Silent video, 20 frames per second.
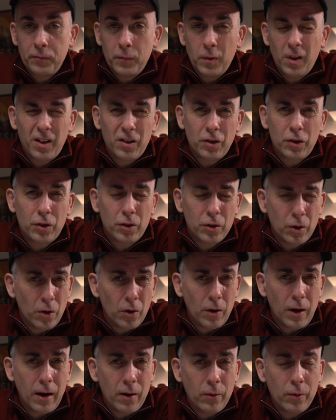Not
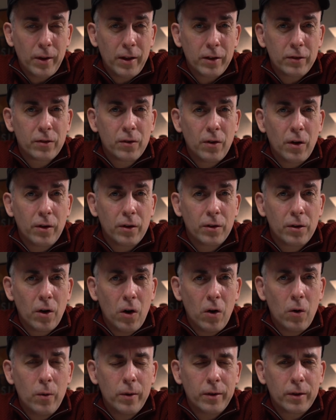sure how that's gonna
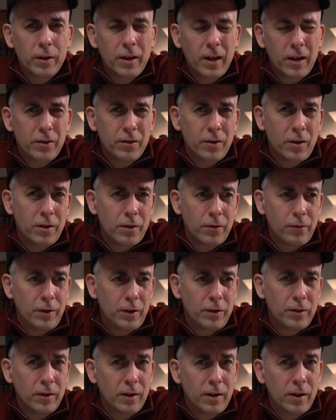go, and Kickstarter
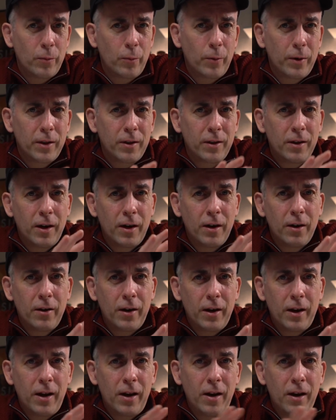recently with
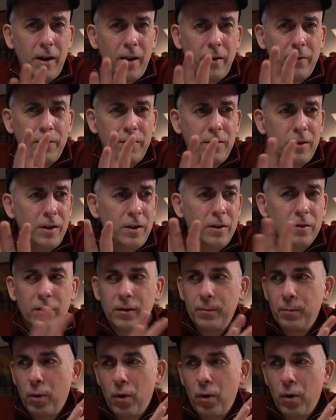their NFTs and